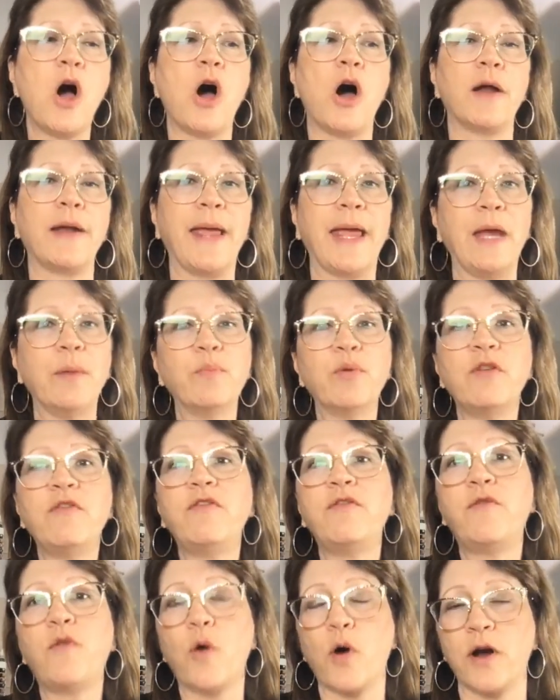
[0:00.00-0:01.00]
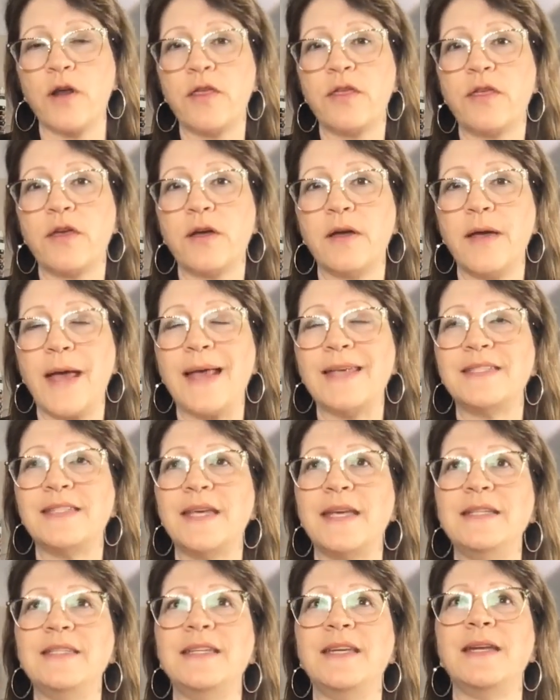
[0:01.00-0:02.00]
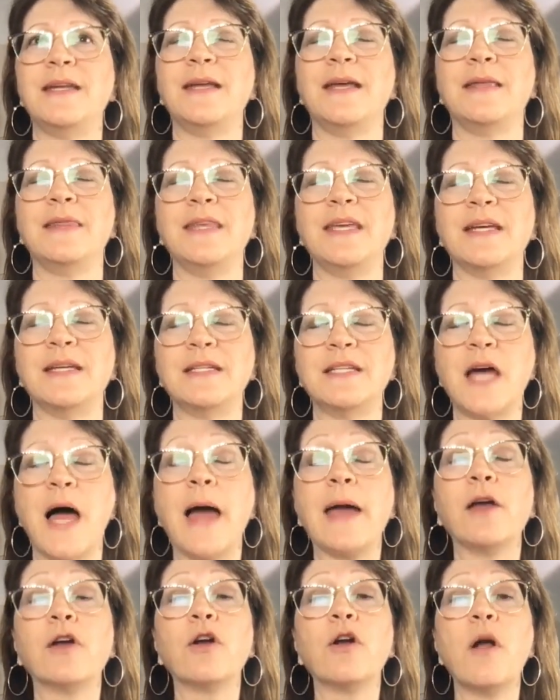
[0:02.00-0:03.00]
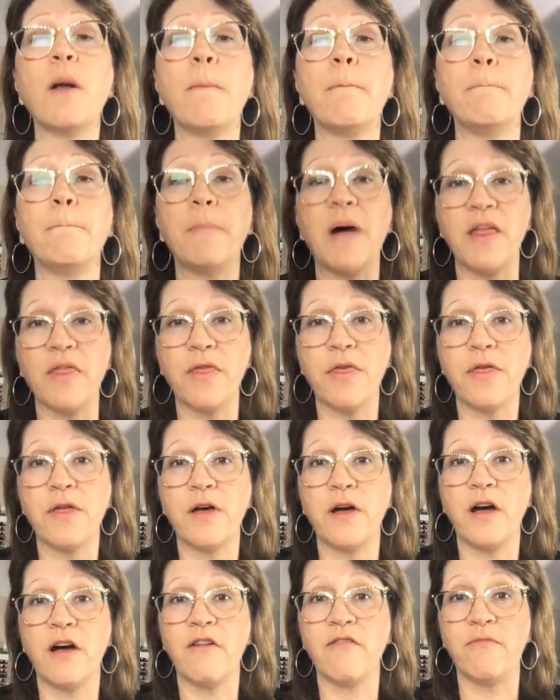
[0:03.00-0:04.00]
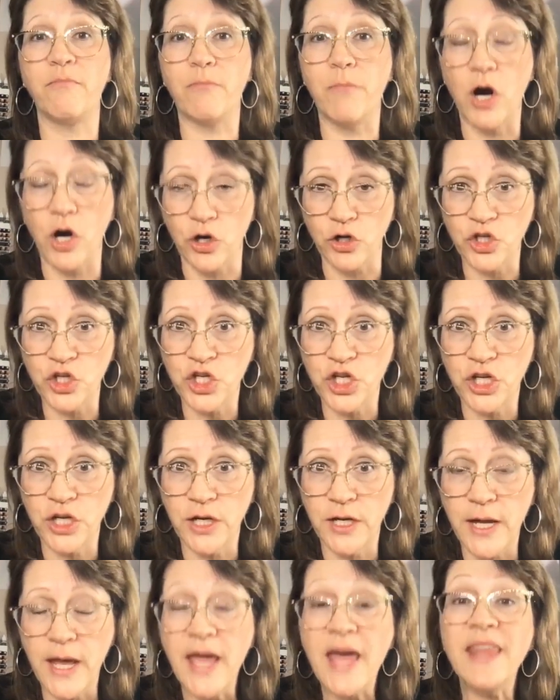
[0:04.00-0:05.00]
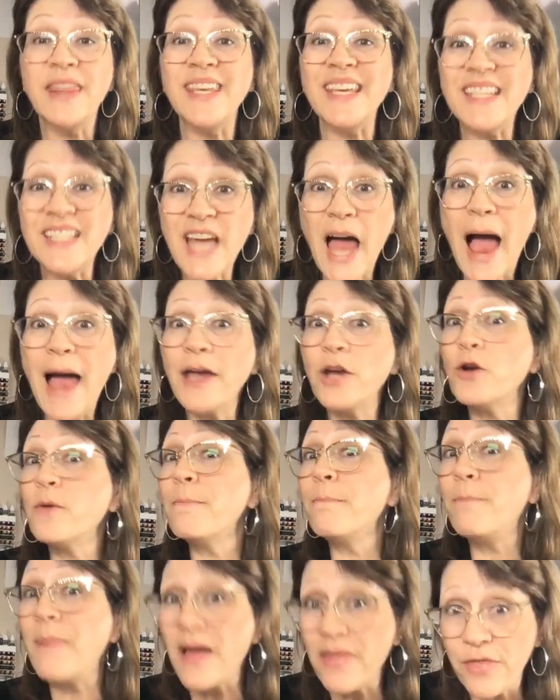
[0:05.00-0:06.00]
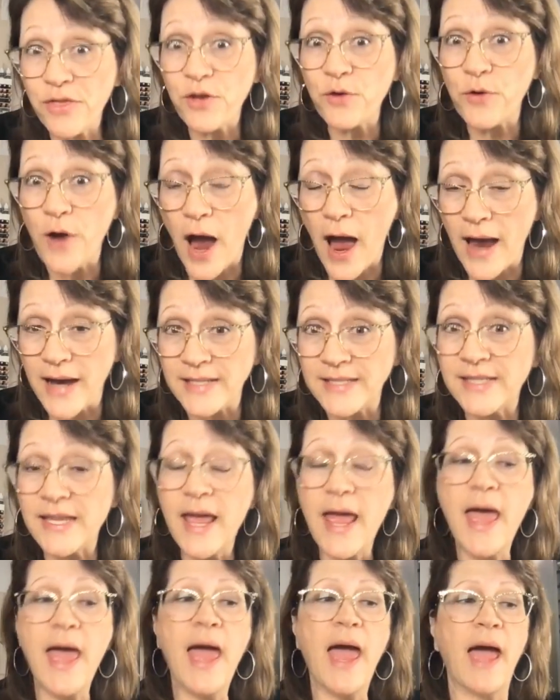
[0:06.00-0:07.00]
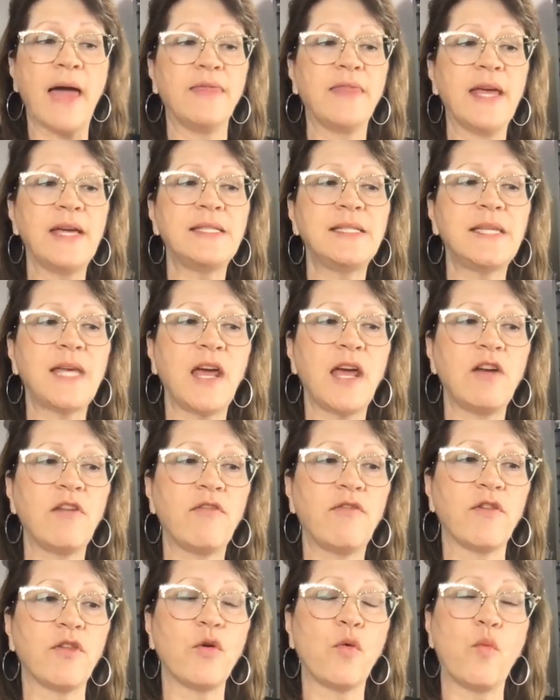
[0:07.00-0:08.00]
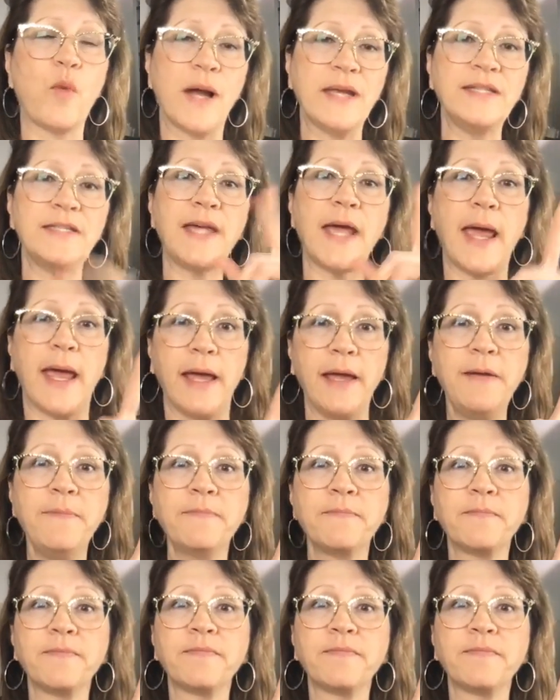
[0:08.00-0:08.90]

on April fourth as they did in the entire month of March. The entire month, you guys. And they said for the one day,